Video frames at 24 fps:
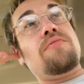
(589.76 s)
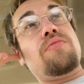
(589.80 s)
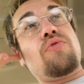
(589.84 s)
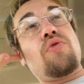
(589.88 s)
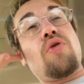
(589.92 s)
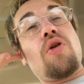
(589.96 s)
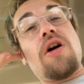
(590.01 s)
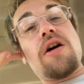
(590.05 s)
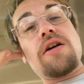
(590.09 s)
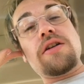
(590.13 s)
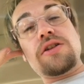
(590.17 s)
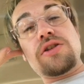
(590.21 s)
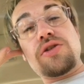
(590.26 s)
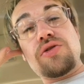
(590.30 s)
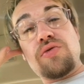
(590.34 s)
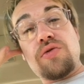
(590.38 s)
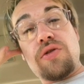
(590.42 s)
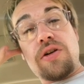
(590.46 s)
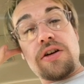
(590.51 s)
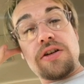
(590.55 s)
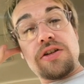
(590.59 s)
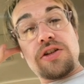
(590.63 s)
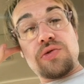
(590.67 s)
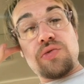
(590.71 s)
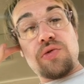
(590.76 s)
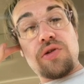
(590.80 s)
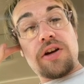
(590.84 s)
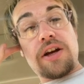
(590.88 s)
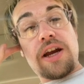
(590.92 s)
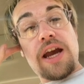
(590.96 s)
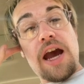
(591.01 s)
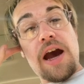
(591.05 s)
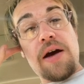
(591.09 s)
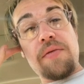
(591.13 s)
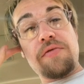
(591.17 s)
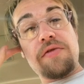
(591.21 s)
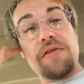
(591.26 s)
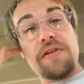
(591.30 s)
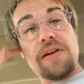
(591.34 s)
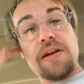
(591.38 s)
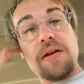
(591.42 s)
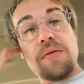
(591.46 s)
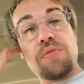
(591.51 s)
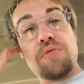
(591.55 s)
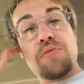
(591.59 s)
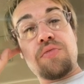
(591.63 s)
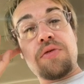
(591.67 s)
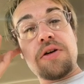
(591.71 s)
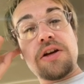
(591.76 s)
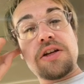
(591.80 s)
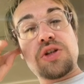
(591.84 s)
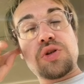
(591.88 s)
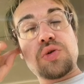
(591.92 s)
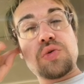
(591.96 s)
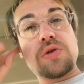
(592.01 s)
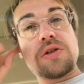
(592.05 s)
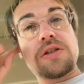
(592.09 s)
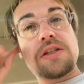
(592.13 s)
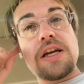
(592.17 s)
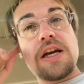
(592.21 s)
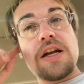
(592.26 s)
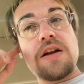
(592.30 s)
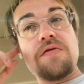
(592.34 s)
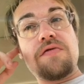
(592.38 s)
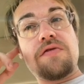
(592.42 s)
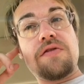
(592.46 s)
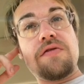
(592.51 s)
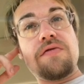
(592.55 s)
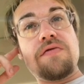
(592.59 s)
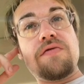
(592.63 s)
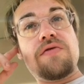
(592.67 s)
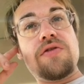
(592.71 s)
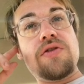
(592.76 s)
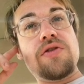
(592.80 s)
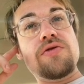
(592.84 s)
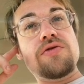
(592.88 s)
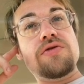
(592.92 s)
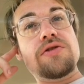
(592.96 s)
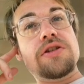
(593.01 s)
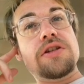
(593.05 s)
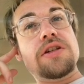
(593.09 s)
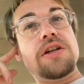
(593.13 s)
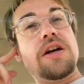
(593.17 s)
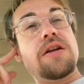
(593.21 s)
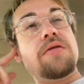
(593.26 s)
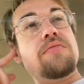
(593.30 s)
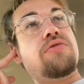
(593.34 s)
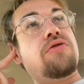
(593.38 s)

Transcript: brought to us. We're kept in a perpetual state of confusion on